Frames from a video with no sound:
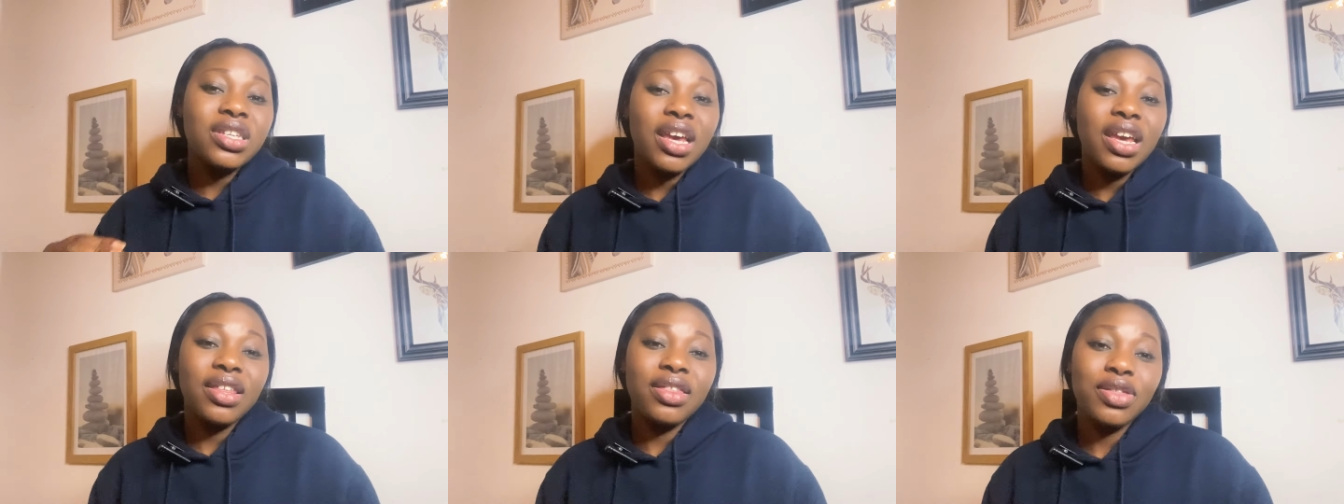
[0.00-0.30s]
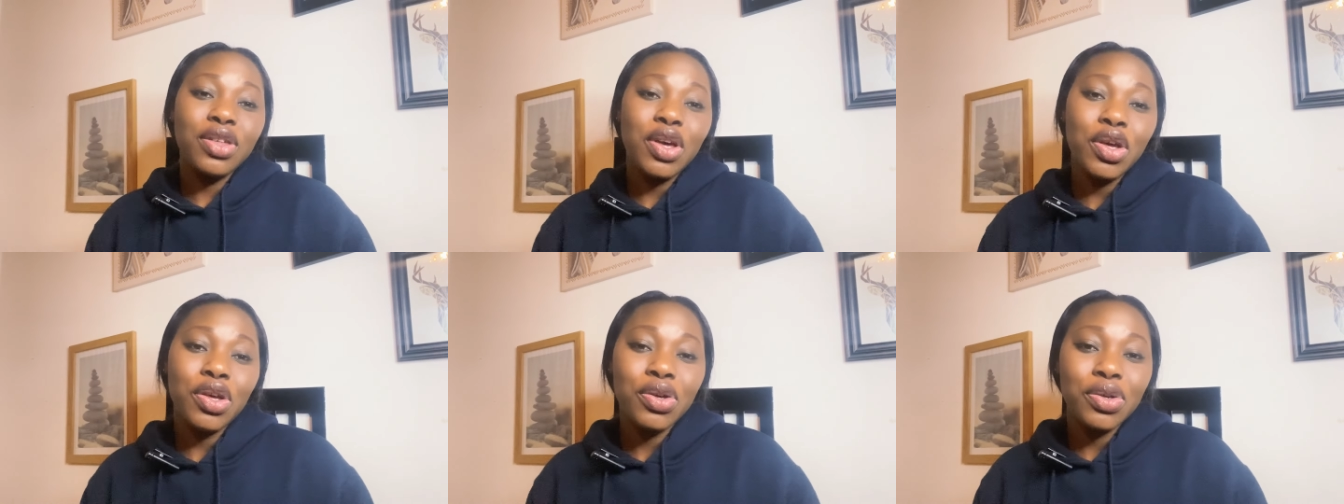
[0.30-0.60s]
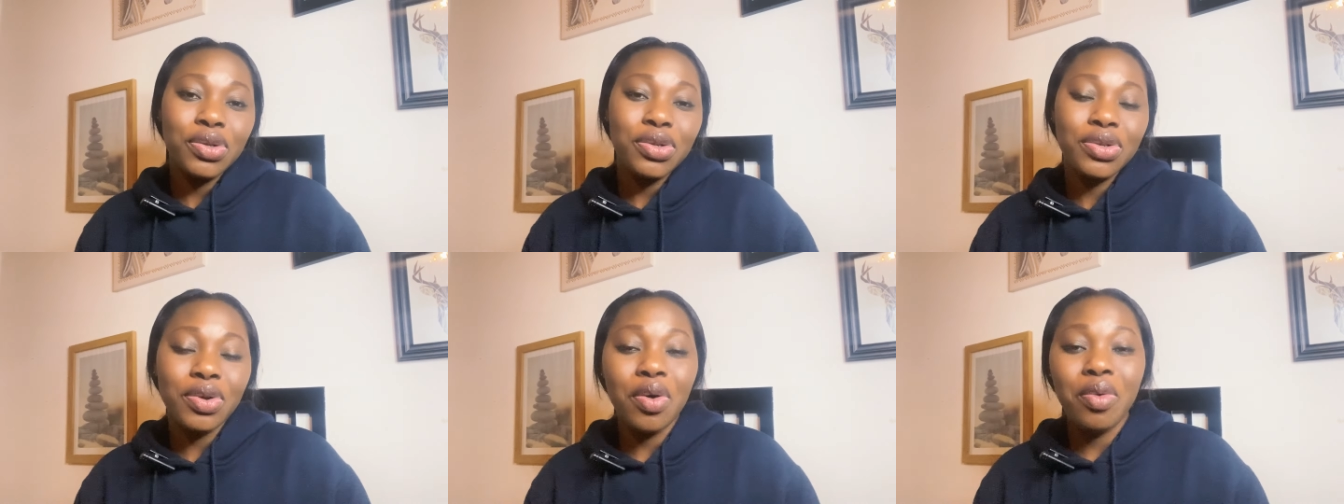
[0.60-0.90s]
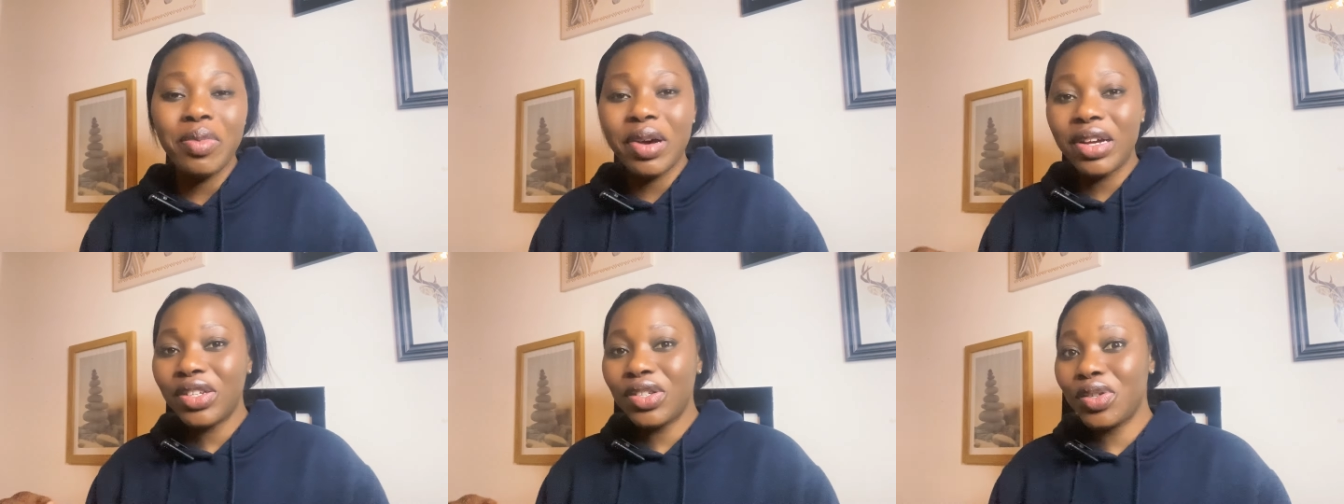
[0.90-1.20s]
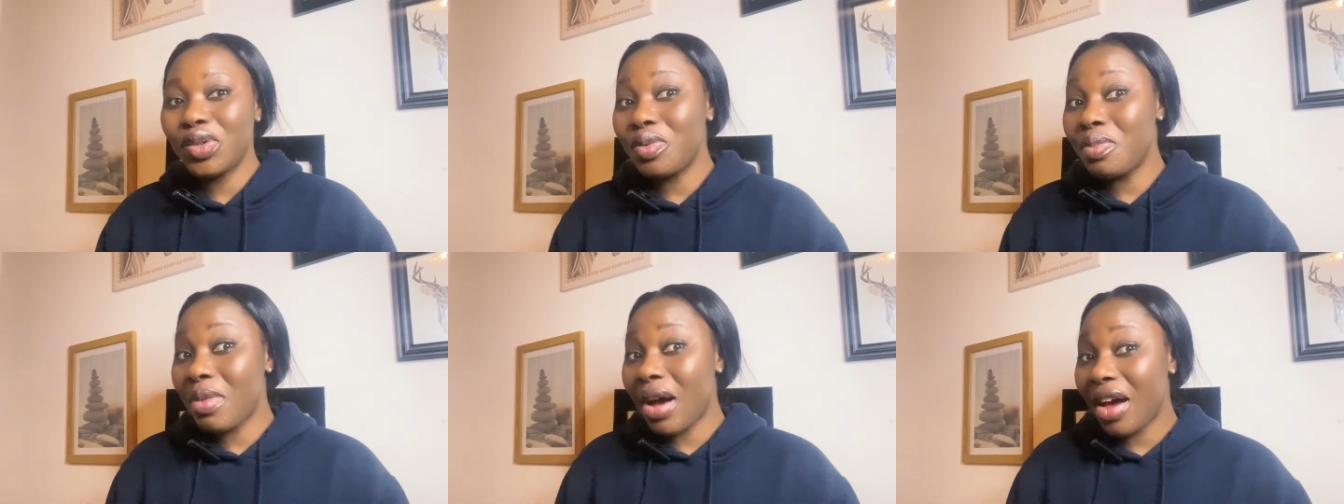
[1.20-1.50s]
Say thank you so much
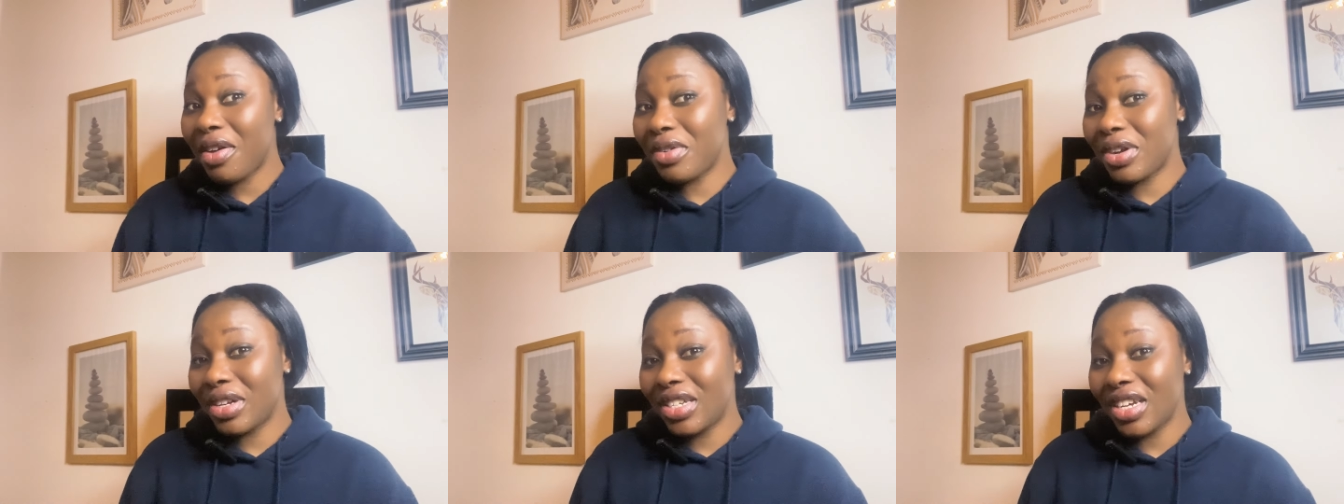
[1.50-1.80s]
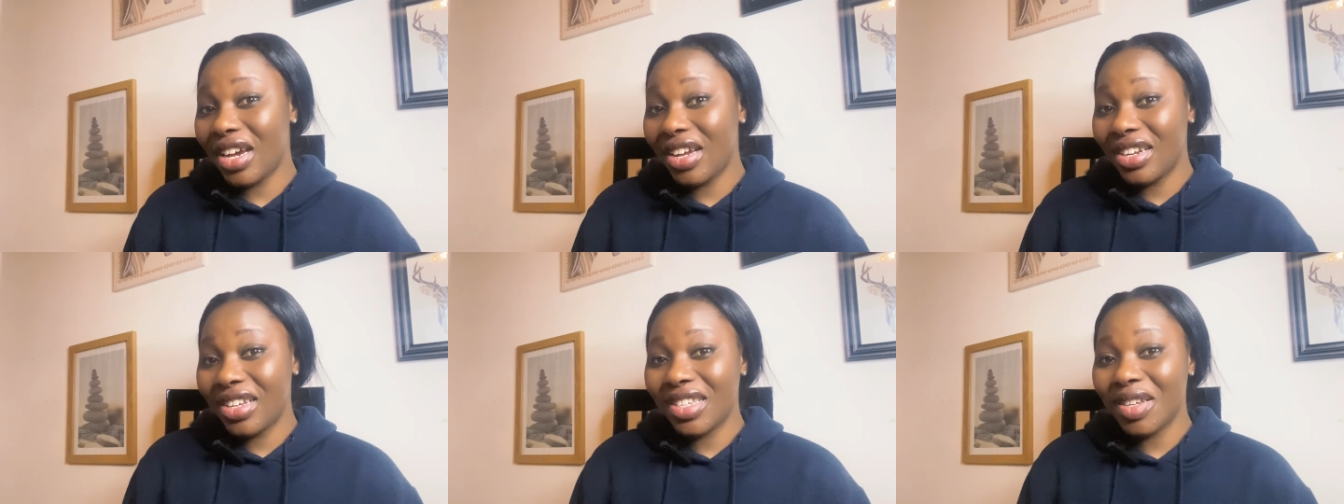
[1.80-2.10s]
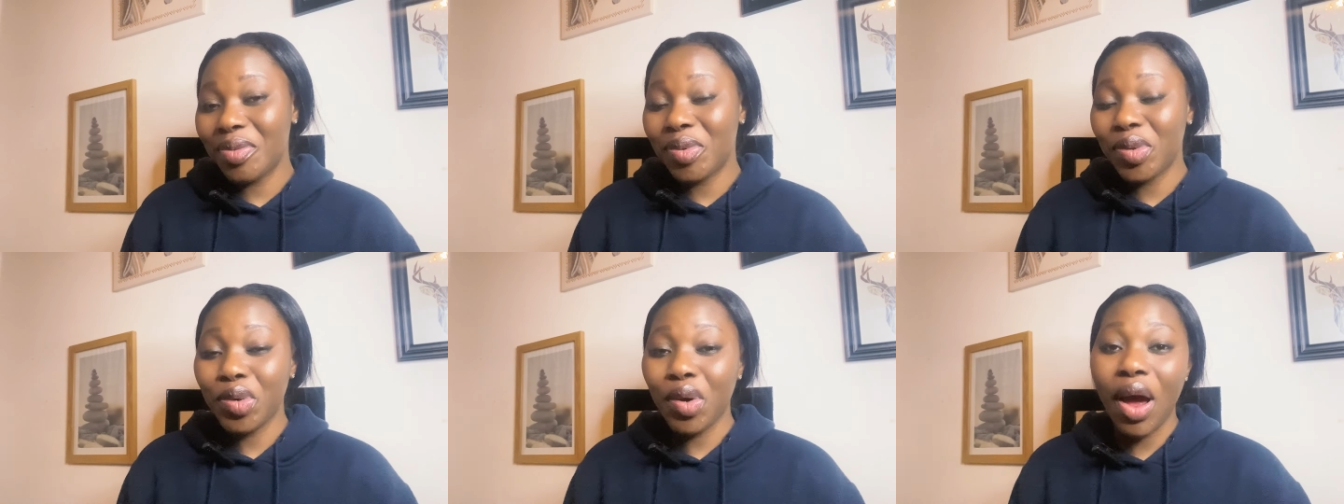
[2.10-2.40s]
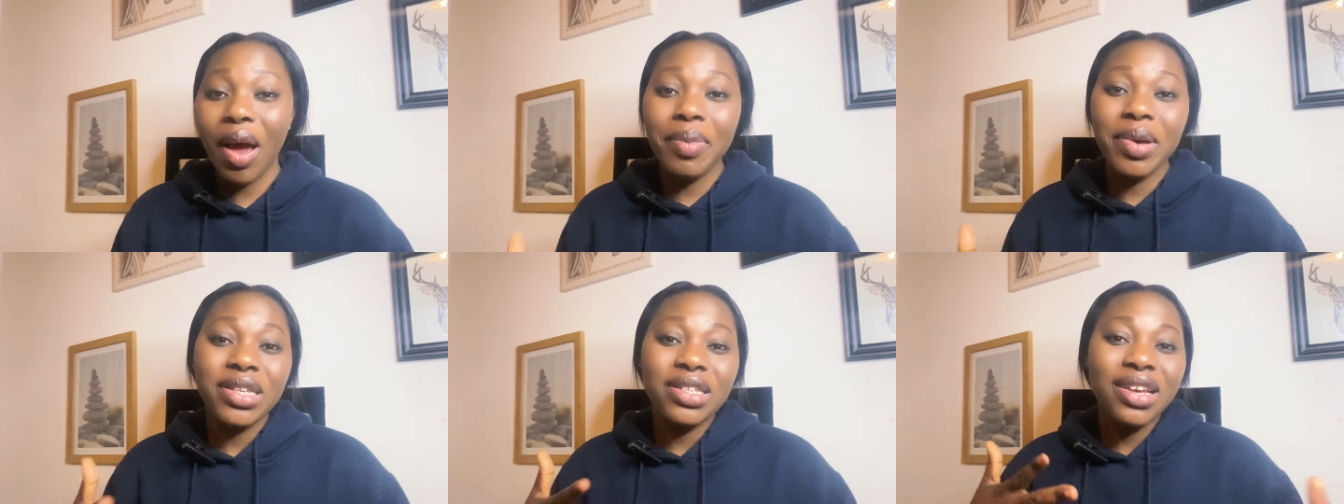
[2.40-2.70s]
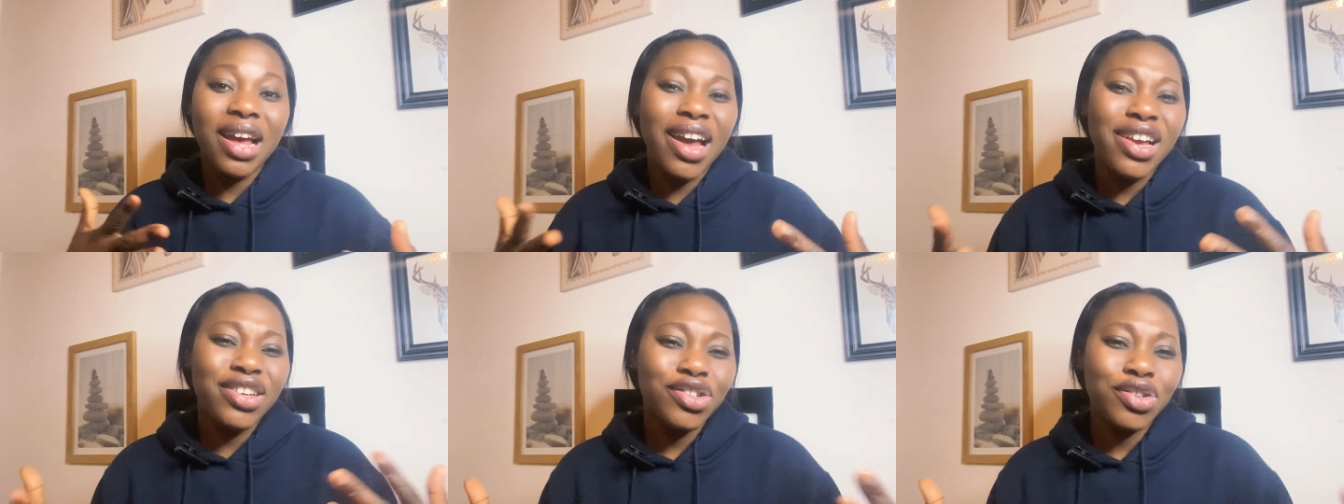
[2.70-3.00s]
to my returning subscribers.
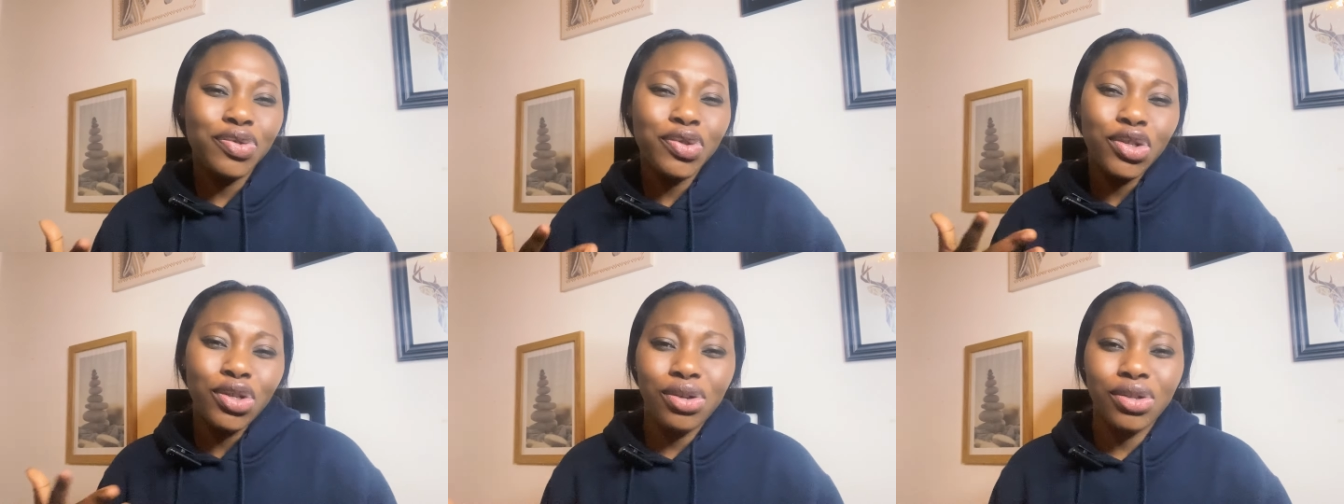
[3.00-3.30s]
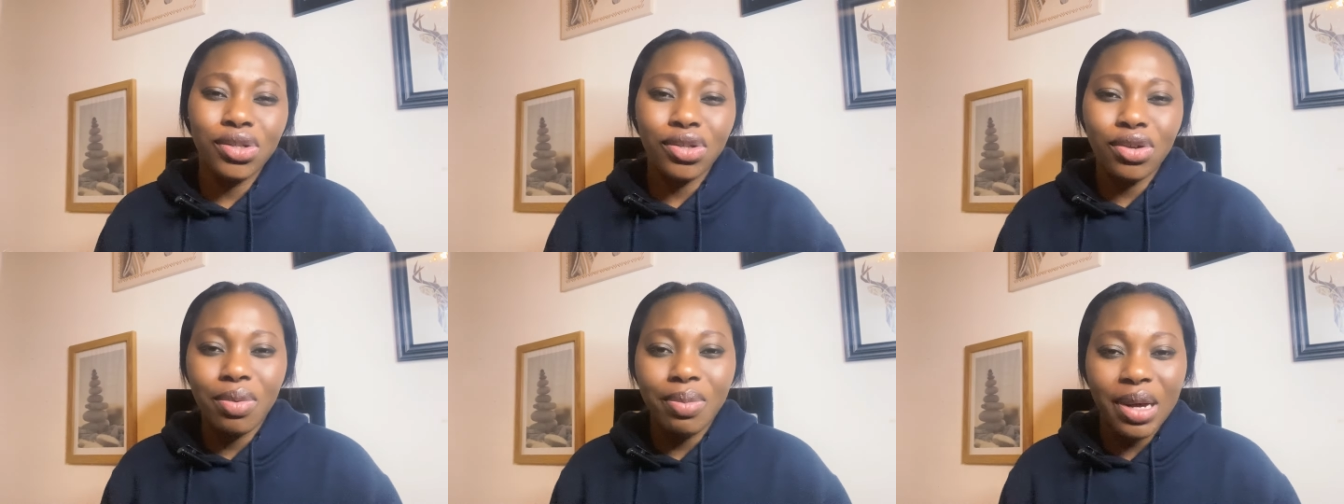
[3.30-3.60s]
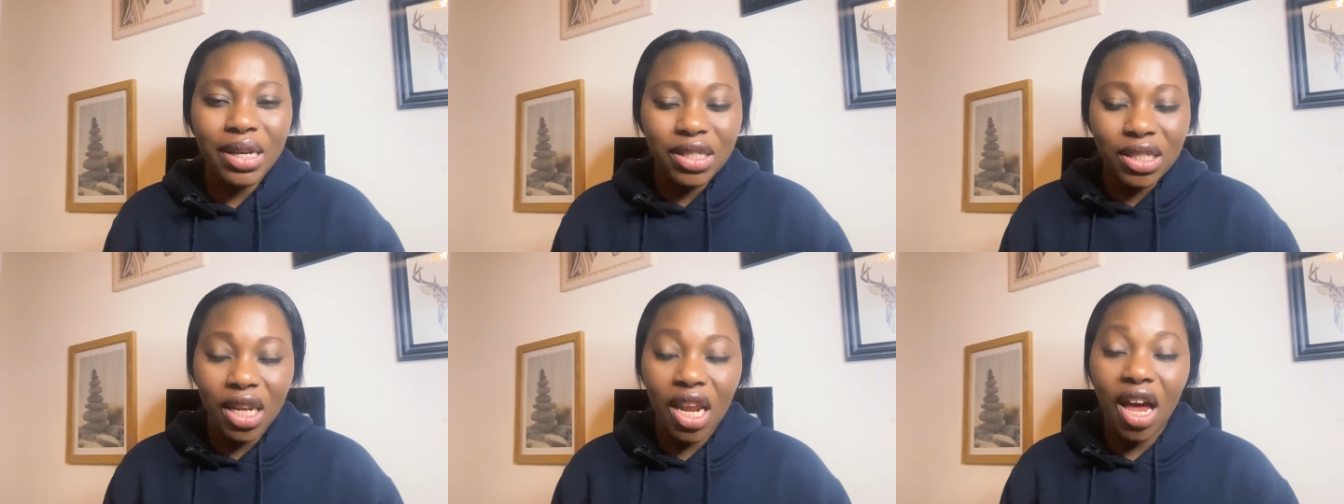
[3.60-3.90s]
Guys, you've shown so much